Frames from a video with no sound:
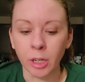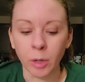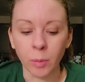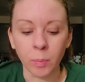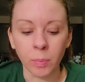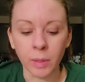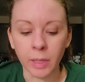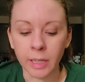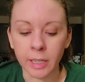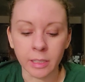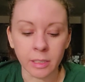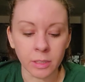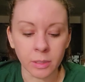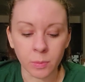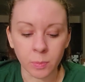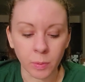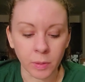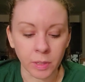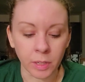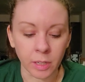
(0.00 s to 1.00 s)
blends
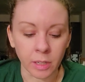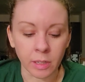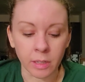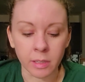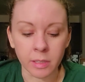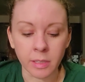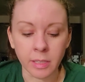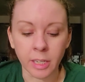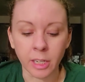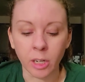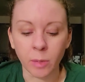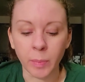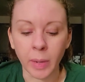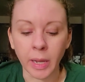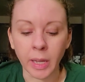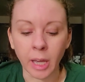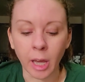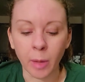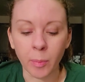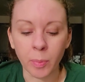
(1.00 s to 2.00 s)
with your skin or
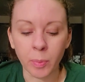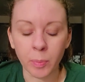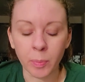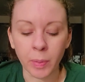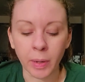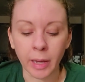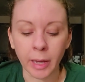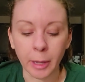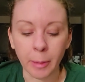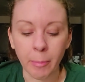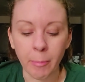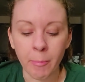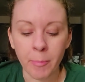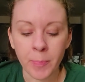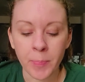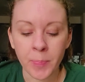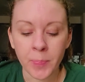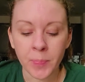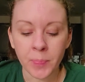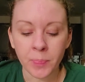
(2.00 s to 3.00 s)
makeup, but
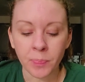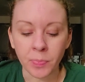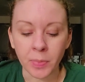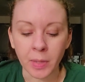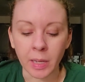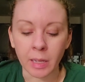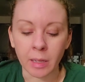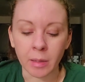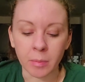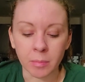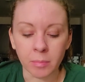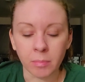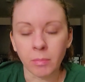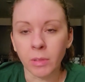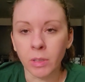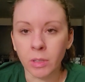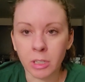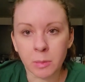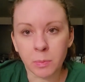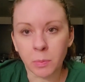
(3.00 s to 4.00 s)
it
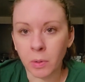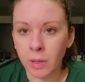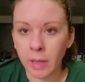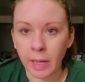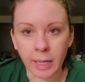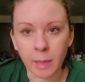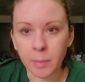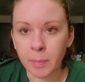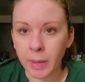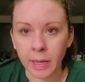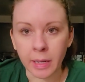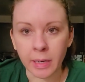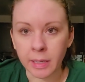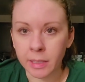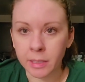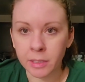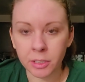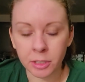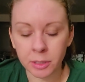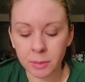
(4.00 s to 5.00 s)
looks more like a
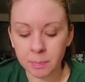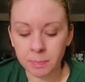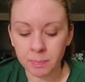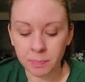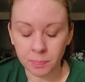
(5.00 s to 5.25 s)
bandage.